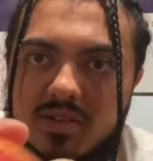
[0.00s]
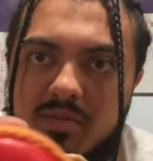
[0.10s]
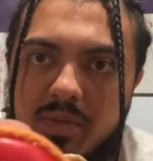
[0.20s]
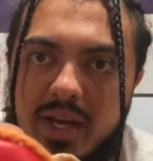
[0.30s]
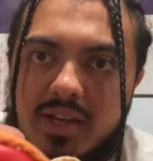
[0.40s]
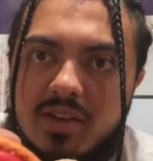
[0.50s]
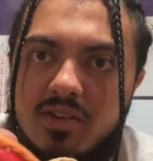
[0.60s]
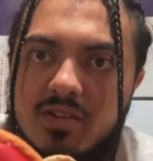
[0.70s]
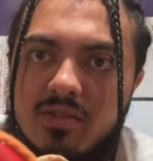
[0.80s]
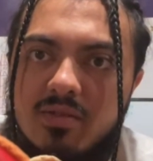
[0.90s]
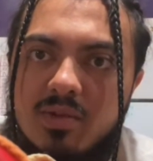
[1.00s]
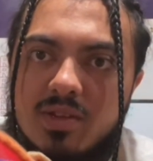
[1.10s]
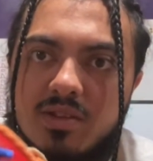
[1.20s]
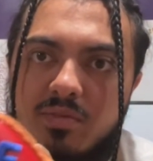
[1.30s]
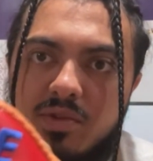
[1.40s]
back heel
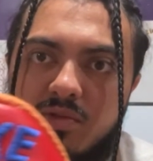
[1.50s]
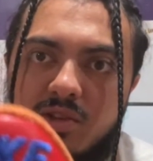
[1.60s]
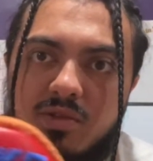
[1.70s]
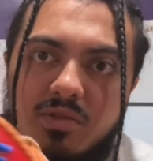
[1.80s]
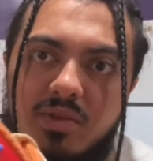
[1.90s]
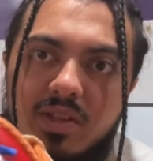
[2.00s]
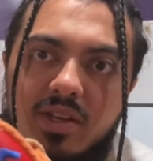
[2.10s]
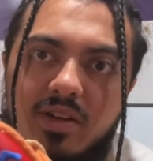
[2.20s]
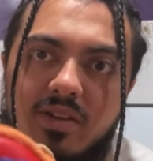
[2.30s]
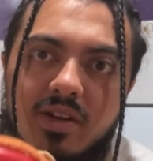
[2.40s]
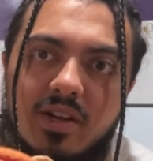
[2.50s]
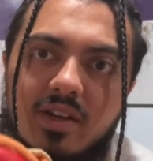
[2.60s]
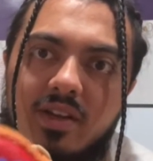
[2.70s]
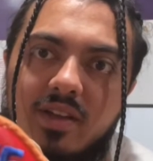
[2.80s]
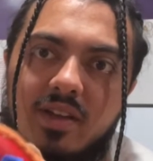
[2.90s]
with the blue logo in there.
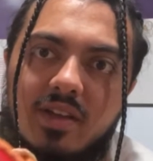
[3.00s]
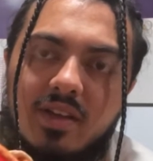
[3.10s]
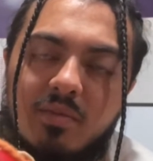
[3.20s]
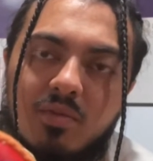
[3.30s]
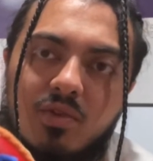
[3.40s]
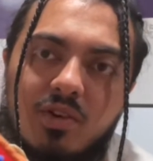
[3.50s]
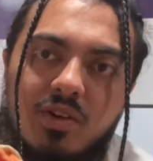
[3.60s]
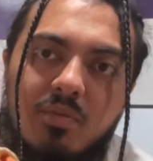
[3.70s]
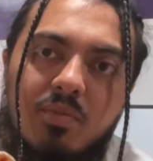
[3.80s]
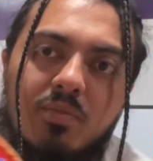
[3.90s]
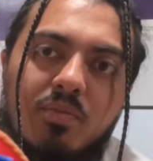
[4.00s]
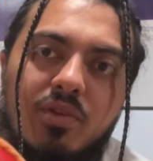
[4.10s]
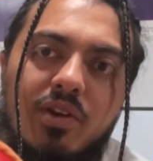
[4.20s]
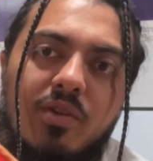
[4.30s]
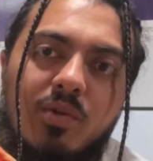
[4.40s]
Embroidered
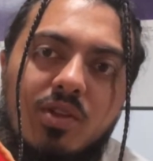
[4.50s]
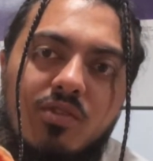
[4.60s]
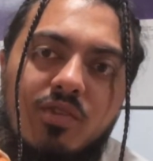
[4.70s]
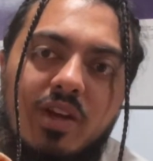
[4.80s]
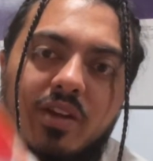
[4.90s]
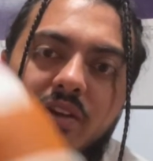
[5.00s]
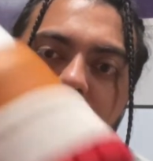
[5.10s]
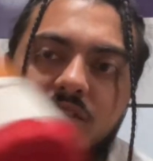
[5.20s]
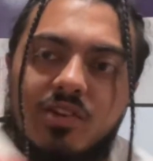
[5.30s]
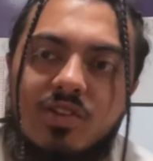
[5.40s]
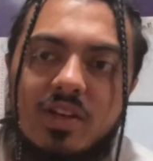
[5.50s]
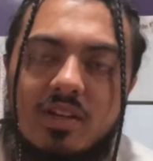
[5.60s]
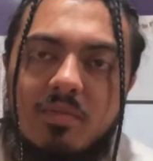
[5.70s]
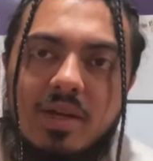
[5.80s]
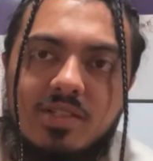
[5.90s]
print with the red, just like
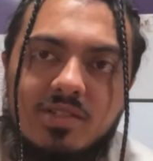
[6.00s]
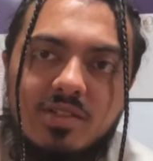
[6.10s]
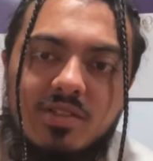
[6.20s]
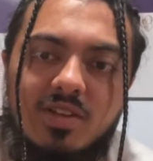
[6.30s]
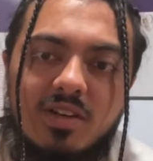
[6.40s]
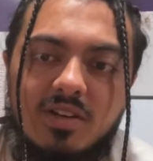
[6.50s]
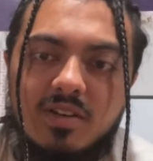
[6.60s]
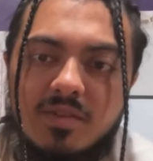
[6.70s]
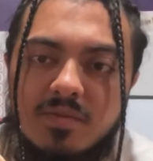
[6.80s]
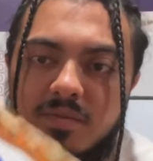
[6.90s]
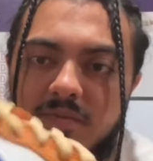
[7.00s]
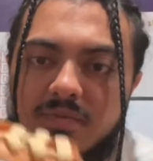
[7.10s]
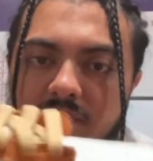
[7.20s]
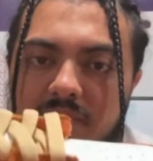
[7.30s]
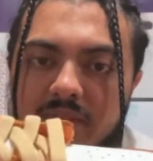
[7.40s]
it matches the tongue.
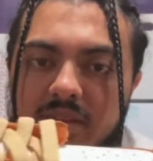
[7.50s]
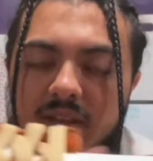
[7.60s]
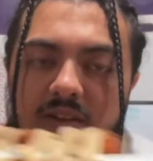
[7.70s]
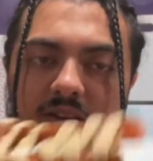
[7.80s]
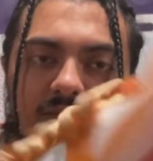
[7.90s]
And